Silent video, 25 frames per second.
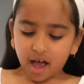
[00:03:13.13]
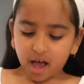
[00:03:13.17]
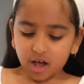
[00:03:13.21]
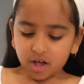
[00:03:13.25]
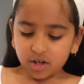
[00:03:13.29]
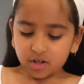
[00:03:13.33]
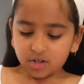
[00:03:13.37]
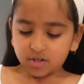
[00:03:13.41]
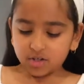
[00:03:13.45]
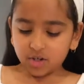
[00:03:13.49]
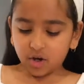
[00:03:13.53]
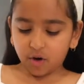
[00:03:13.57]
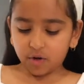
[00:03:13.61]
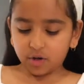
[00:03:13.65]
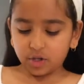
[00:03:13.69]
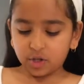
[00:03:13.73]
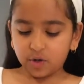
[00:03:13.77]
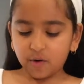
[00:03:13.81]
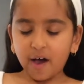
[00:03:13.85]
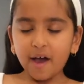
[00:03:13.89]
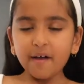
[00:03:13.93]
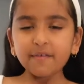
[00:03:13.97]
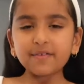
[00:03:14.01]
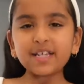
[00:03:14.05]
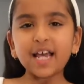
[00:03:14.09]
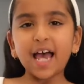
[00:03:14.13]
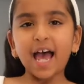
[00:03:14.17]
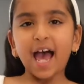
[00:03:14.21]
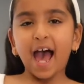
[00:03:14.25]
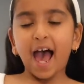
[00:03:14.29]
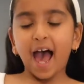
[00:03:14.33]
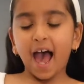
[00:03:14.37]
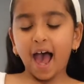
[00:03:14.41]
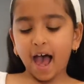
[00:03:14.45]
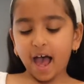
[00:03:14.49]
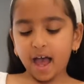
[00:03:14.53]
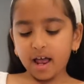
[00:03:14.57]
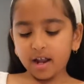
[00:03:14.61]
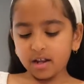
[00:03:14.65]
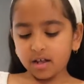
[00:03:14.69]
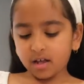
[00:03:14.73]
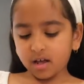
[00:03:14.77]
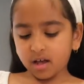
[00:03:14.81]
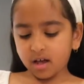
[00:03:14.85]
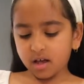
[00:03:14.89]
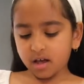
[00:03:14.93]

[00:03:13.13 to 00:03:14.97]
So you have to add